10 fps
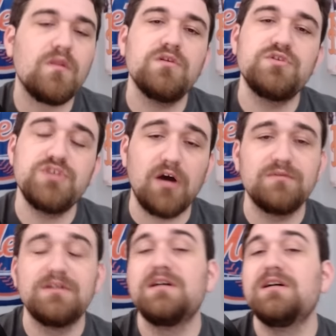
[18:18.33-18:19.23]
So,
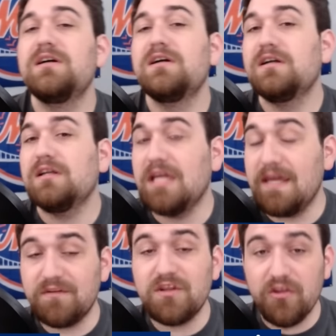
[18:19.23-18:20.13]

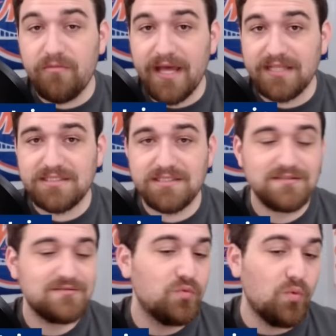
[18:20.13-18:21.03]
even though the
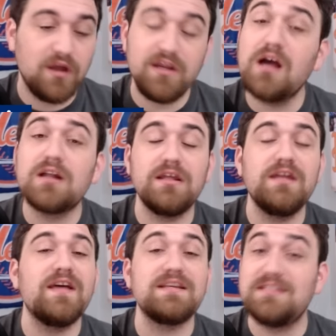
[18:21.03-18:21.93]
Mets won ugly,
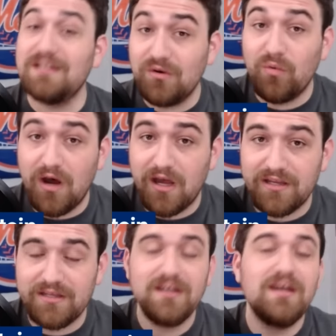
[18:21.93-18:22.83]
they still
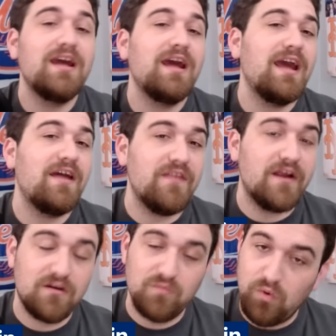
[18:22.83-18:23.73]
won, and
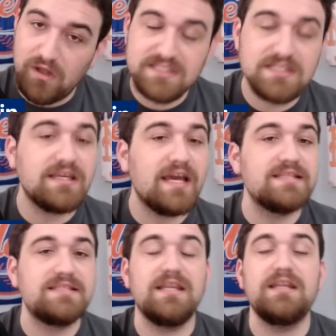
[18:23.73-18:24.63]
they're once
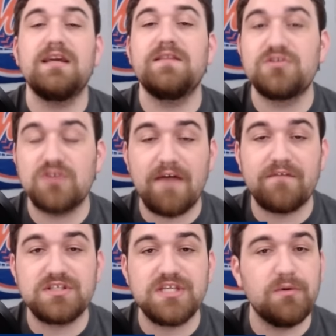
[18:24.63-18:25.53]
again sitting in the
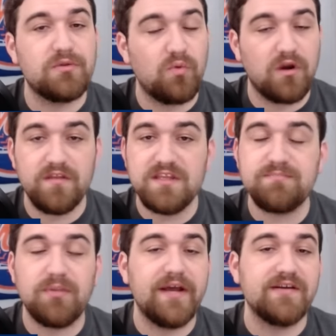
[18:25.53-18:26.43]
driver's seat with one of these
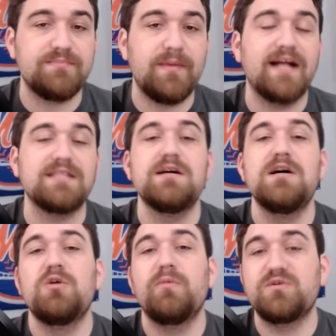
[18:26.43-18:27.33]
playoff spots
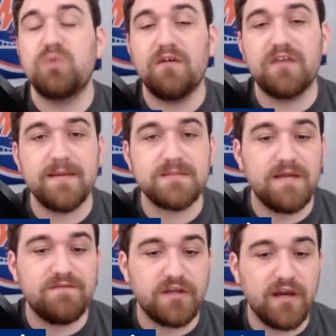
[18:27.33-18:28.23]
with 12 games
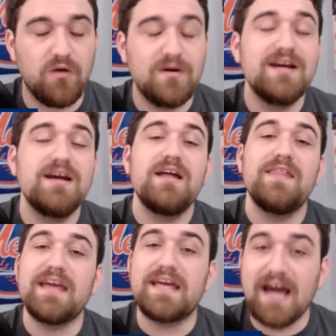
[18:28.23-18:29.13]
left to go.
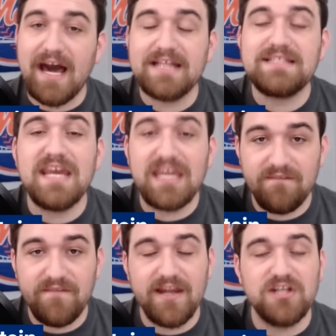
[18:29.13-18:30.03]
They got to take
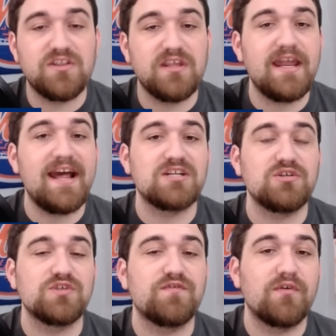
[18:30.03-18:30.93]
advantage of the
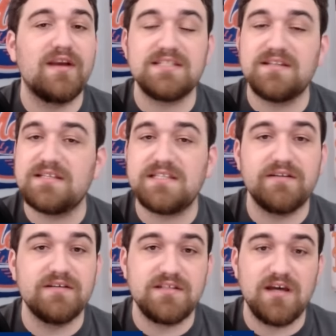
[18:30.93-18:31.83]
Nationals for the rest of this
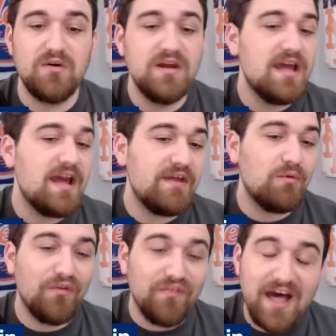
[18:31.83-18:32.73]
series, though, and they
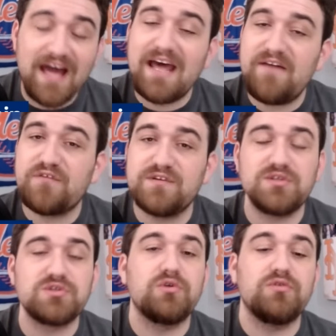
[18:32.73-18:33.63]
will not have
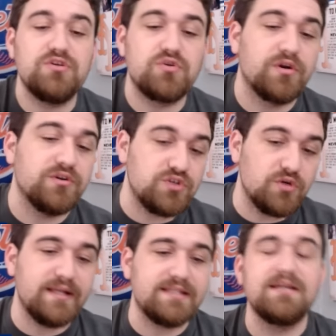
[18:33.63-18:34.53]
Francisco Lindor to
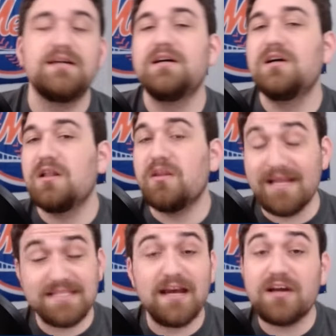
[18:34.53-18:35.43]
do it. The
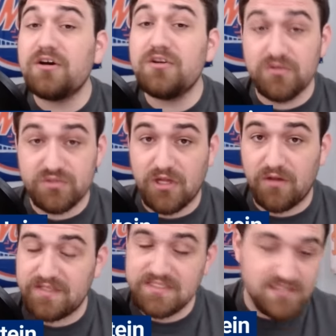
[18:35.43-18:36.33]
Mets got good news, though.
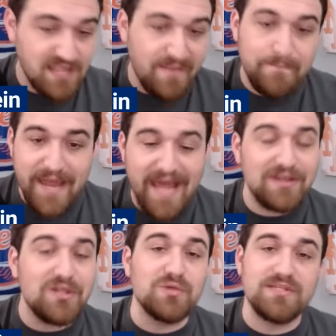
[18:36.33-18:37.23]
This is not bad
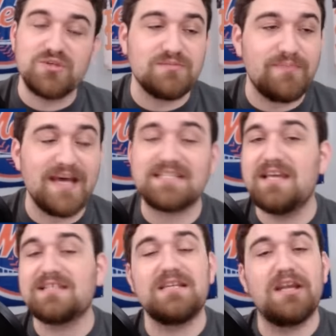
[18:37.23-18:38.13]
news. This was
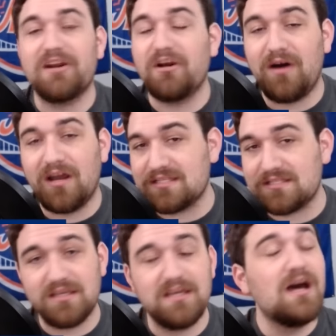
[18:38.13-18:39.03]
best-case scenario,
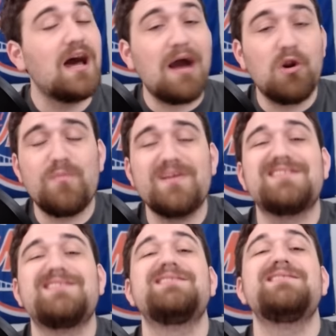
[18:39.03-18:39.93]
honestly. I would have been
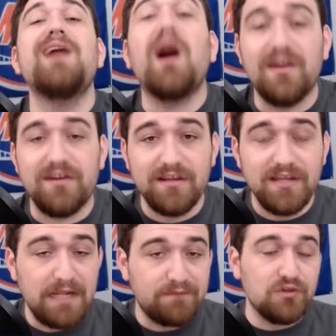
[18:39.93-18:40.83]
stunned
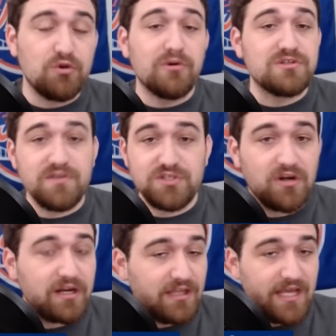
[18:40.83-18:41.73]
if Lindor was in the
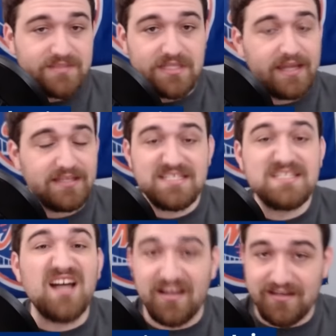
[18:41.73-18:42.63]
starting lineup tonight.
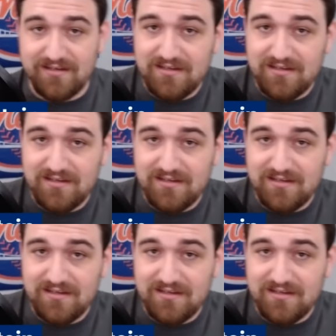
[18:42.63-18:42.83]
Stunned.